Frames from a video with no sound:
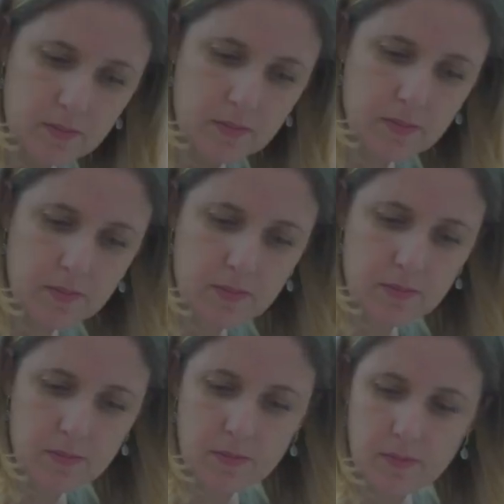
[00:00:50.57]
Whether you're
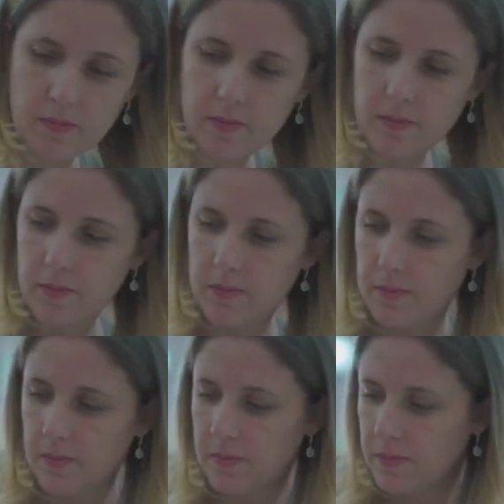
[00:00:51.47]
deciding what to
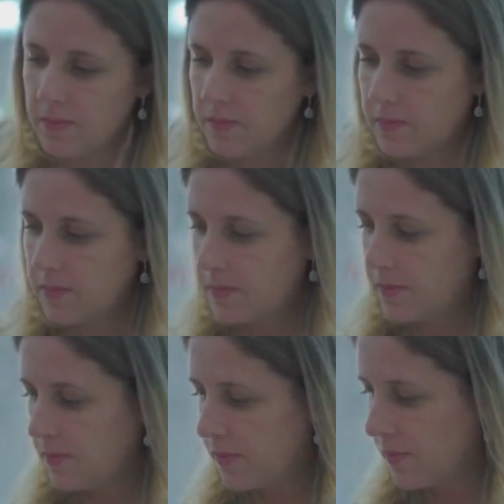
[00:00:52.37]
buy, who to
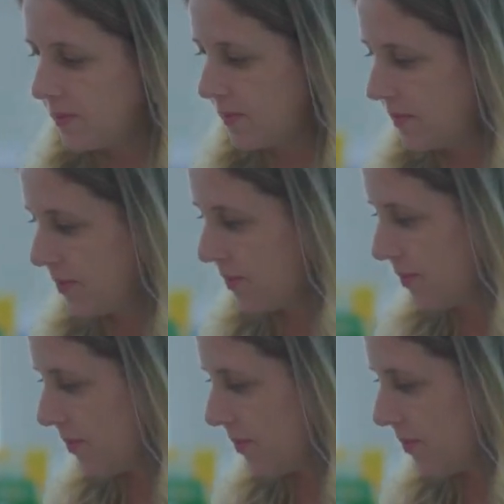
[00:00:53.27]
vote for, or